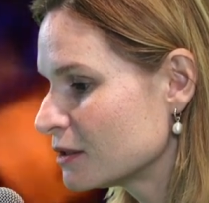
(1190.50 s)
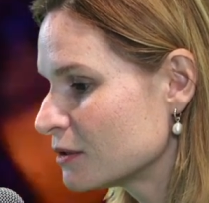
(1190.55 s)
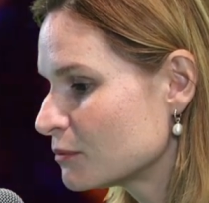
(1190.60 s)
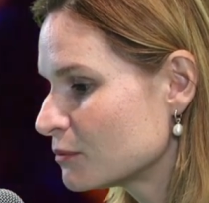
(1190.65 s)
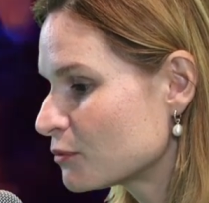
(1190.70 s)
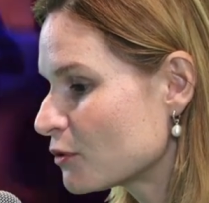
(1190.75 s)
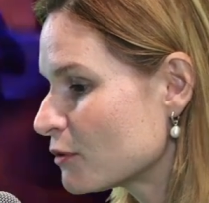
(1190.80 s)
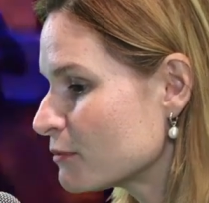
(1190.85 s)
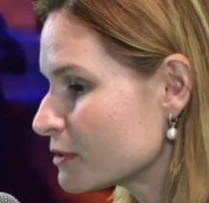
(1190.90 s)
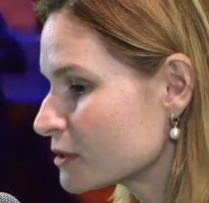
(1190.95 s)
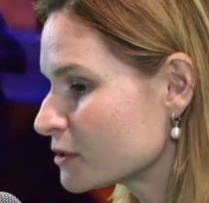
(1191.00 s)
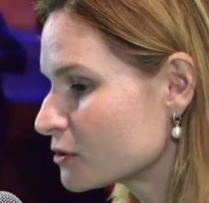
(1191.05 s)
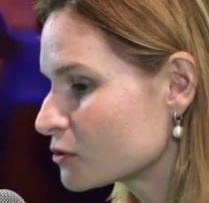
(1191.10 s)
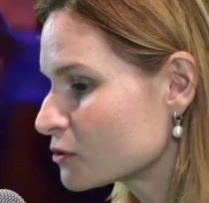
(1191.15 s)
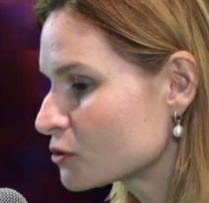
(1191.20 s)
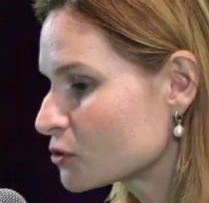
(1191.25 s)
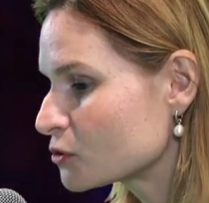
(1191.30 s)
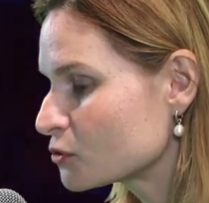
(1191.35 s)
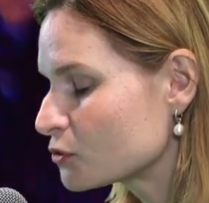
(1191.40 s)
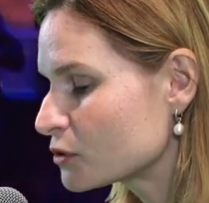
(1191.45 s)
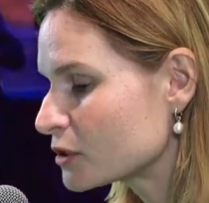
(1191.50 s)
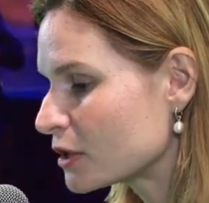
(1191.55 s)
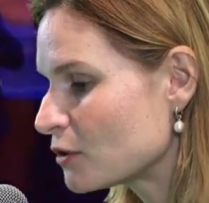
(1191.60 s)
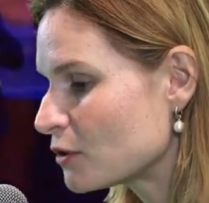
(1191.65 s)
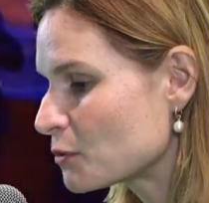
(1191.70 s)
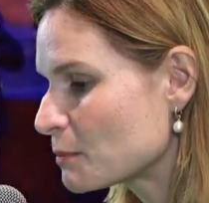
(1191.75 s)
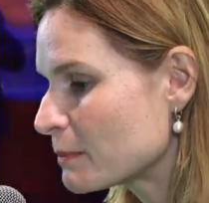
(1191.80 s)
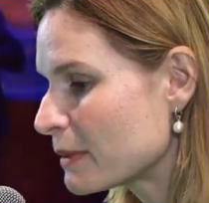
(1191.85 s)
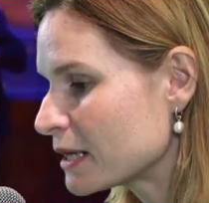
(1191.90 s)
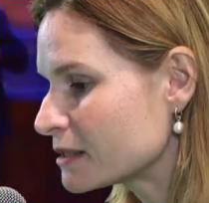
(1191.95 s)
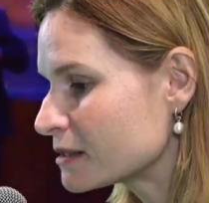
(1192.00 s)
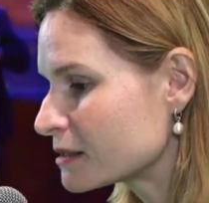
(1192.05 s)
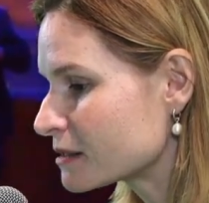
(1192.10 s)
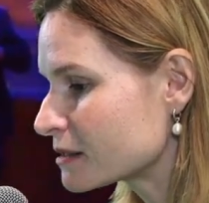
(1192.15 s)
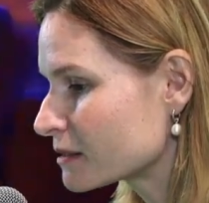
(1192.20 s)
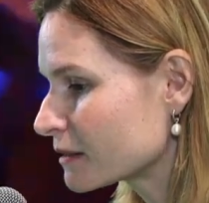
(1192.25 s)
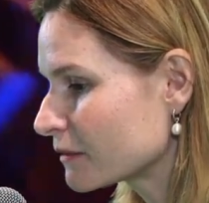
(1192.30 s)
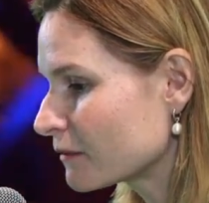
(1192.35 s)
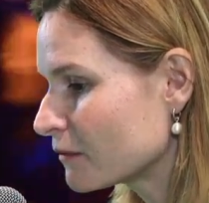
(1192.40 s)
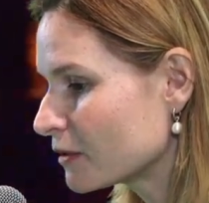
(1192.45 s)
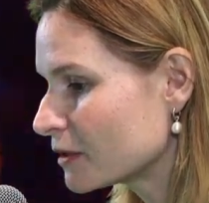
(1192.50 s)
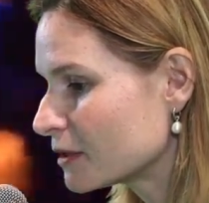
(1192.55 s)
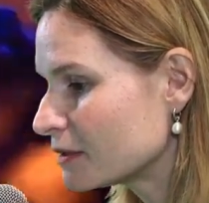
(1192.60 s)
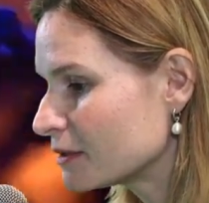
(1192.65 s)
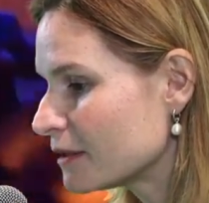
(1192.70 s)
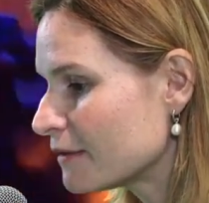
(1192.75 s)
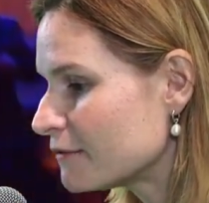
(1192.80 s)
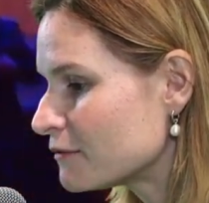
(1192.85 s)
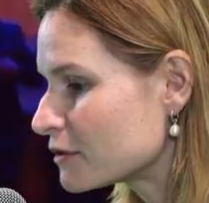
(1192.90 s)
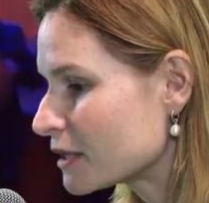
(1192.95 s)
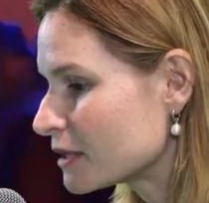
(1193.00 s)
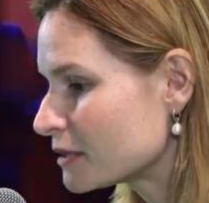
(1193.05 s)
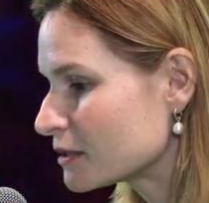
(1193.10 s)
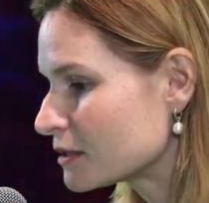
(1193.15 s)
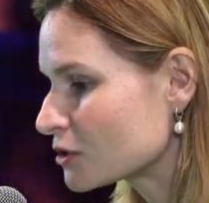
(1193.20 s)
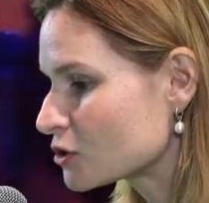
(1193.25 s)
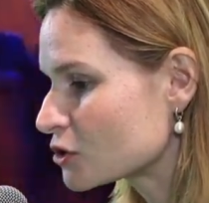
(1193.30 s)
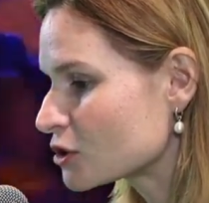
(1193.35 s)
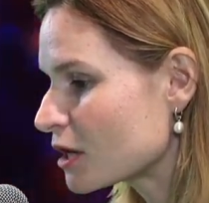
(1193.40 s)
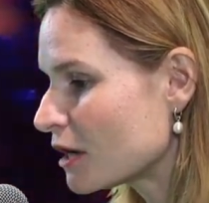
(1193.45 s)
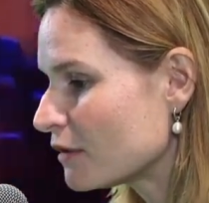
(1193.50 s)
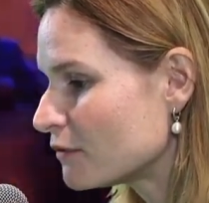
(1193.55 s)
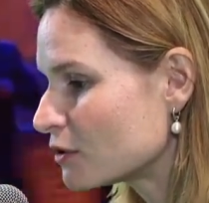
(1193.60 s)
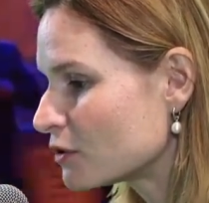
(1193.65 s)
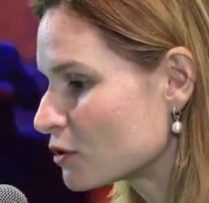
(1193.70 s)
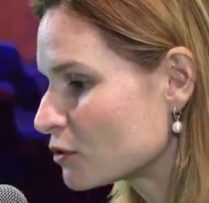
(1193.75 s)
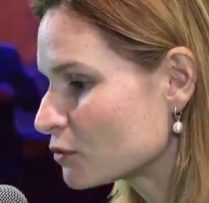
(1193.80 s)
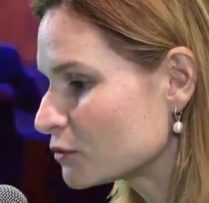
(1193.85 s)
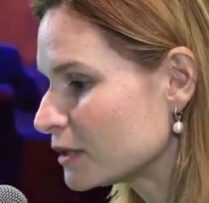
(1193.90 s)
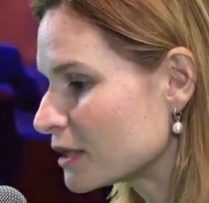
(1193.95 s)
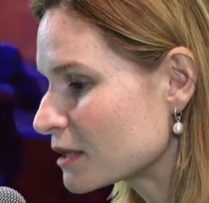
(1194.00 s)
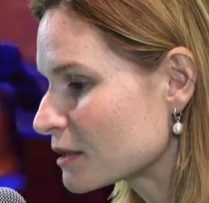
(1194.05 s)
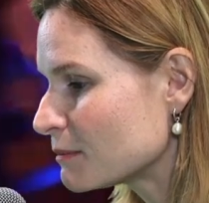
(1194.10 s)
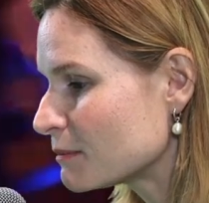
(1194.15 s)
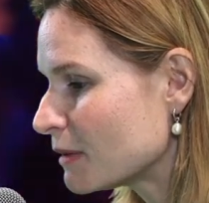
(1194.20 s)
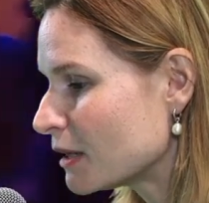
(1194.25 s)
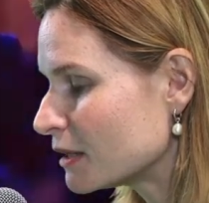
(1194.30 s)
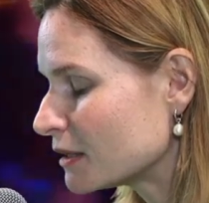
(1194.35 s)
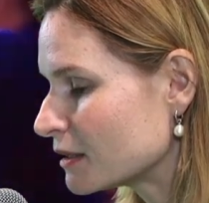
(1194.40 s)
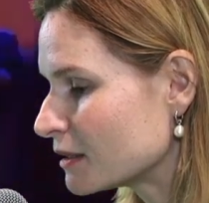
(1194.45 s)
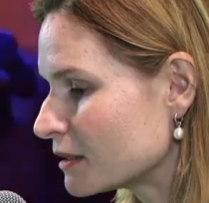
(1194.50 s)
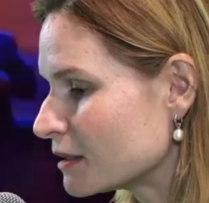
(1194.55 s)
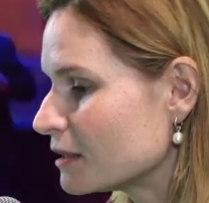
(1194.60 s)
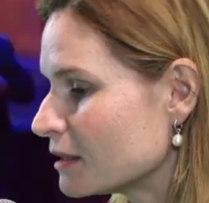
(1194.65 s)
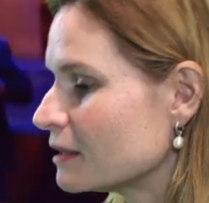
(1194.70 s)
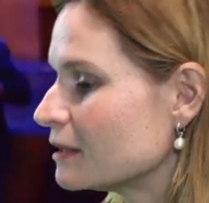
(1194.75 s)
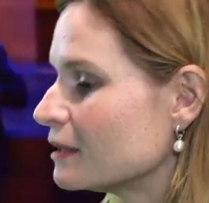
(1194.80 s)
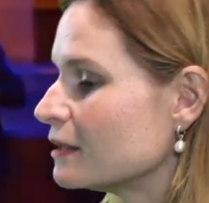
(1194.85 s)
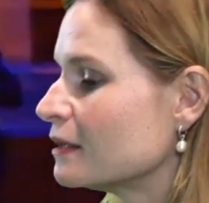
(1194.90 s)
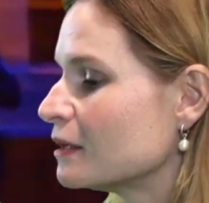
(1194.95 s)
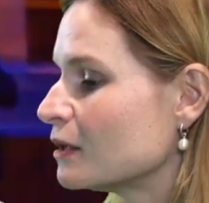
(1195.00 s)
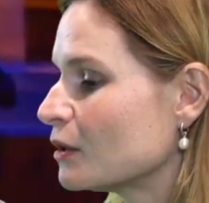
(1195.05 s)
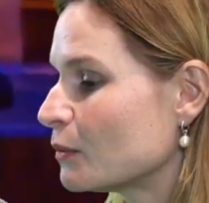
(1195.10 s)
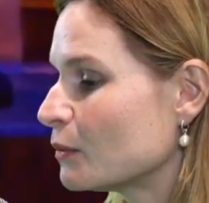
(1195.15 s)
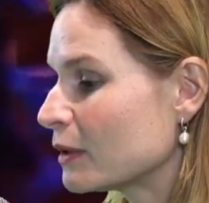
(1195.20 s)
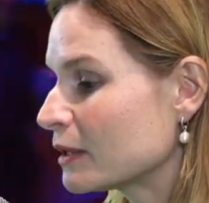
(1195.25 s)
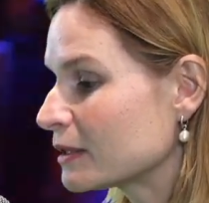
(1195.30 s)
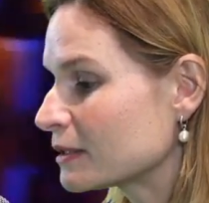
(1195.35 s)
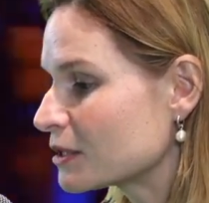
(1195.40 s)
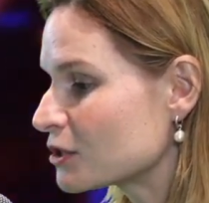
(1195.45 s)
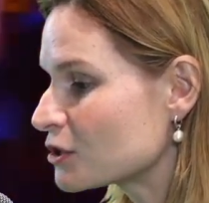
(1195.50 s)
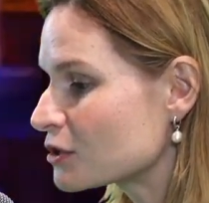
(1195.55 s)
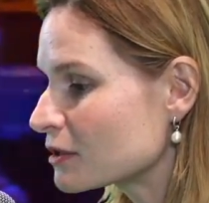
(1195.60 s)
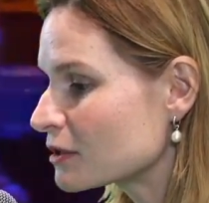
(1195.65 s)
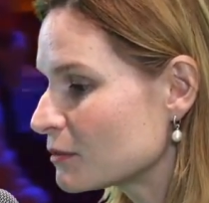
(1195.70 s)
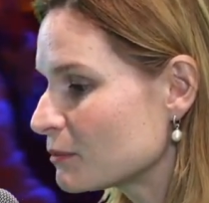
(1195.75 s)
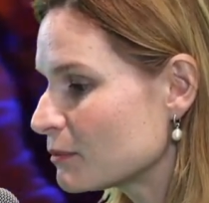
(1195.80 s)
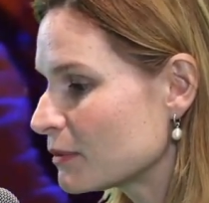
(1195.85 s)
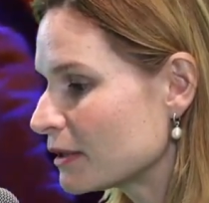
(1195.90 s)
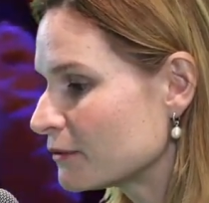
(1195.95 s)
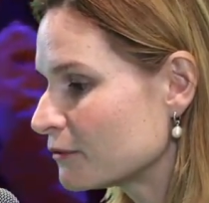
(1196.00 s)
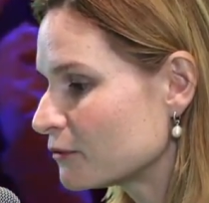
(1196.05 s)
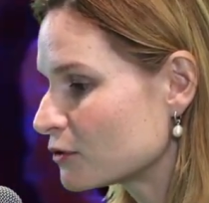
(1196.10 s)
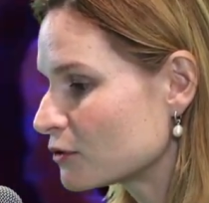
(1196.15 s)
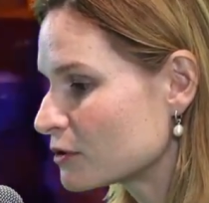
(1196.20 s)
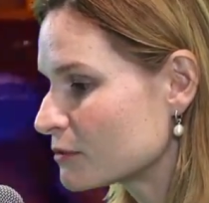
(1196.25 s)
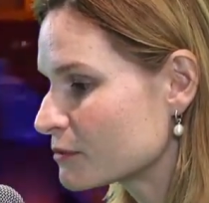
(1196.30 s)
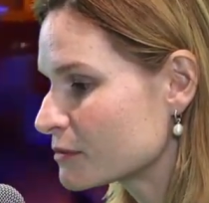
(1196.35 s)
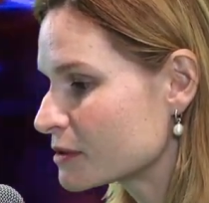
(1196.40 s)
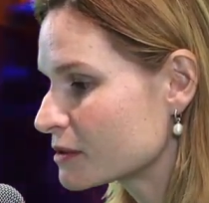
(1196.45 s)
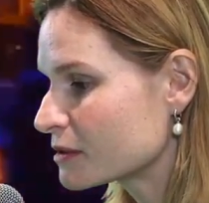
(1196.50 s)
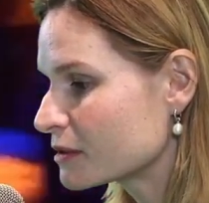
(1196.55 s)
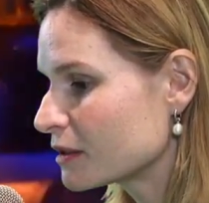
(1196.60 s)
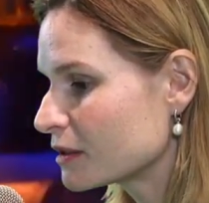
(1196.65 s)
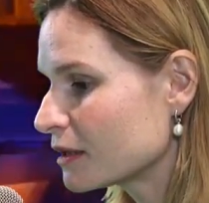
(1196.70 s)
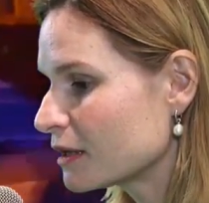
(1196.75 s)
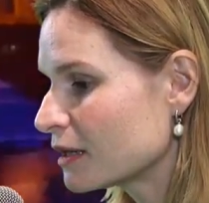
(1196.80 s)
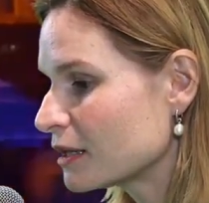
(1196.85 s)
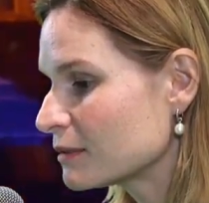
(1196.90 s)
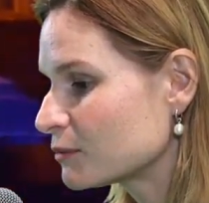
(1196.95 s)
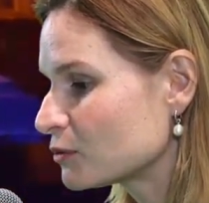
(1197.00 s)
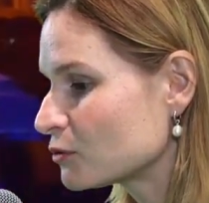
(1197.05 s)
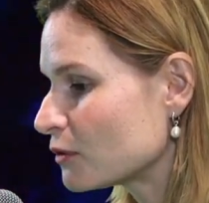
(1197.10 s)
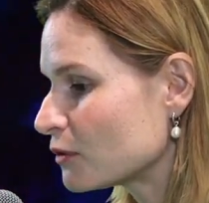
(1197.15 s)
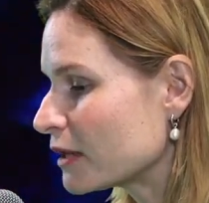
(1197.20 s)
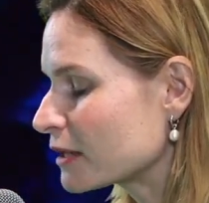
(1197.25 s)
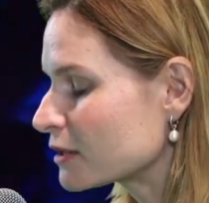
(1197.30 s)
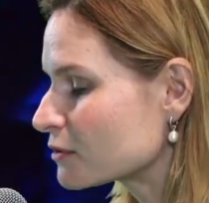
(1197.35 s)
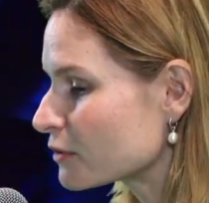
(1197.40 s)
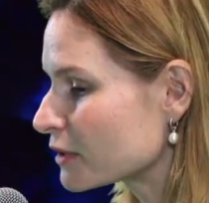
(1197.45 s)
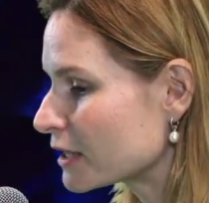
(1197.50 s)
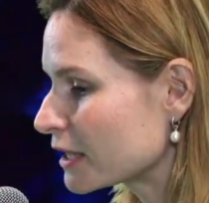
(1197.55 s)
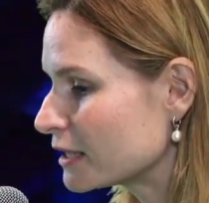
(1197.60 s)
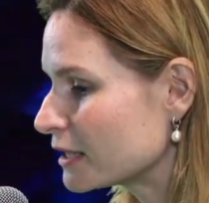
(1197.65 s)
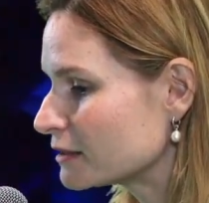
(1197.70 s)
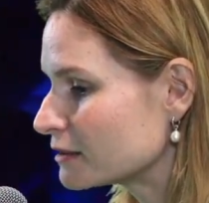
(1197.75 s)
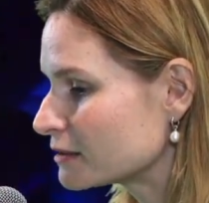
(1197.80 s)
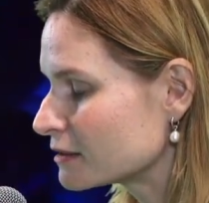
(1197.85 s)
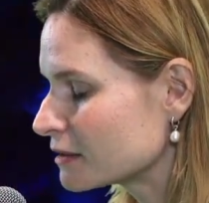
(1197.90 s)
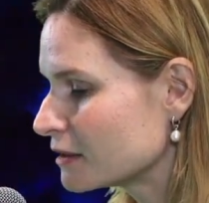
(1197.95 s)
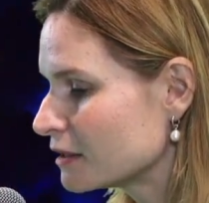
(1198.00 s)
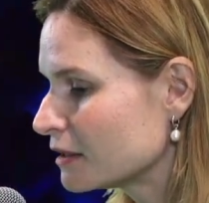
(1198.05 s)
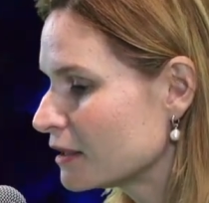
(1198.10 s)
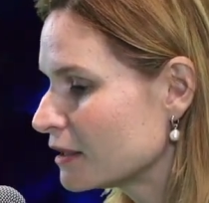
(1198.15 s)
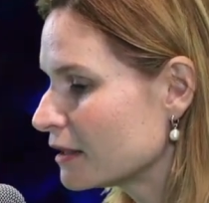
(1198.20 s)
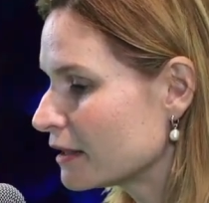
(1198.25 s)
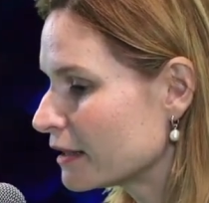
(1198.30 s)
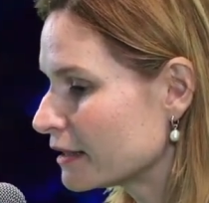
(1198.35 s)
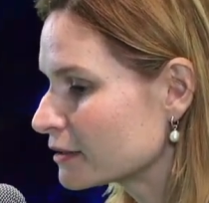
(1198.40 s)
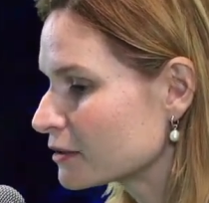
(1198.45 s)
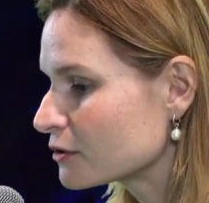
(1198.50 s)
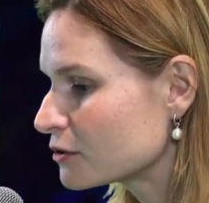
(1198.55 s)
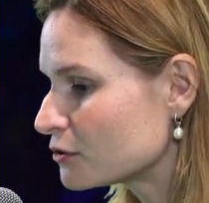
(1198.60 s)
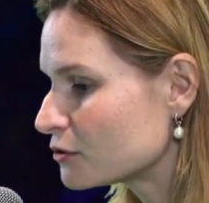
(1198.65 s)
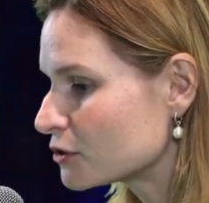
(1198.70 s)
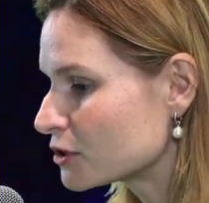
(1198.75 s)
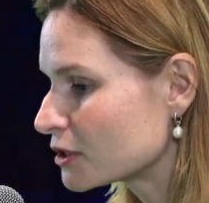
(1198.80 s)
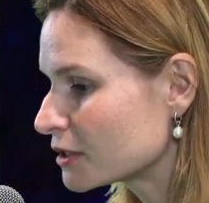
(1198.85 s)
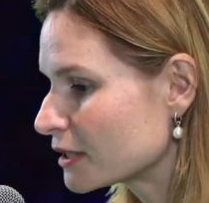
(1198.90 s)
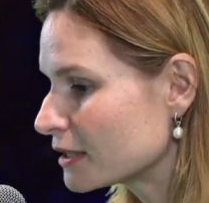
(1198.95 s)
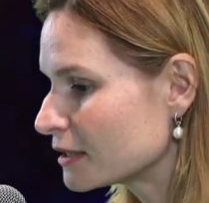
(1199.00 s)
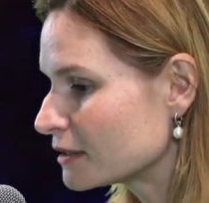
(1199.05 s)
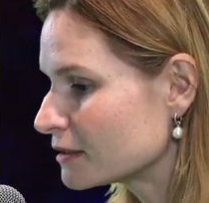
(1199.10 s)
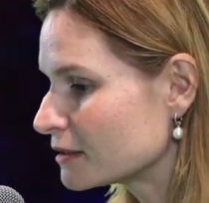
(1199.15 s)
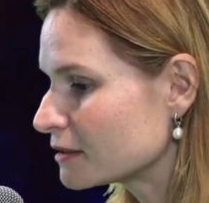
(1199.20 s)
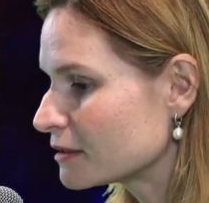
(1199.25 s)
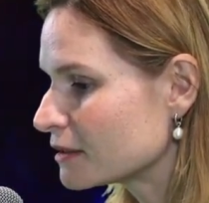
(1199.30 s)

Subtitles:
promising to soothe our pains with a never-ending shower of dark money, while digital platforms help to aggregate and coordinate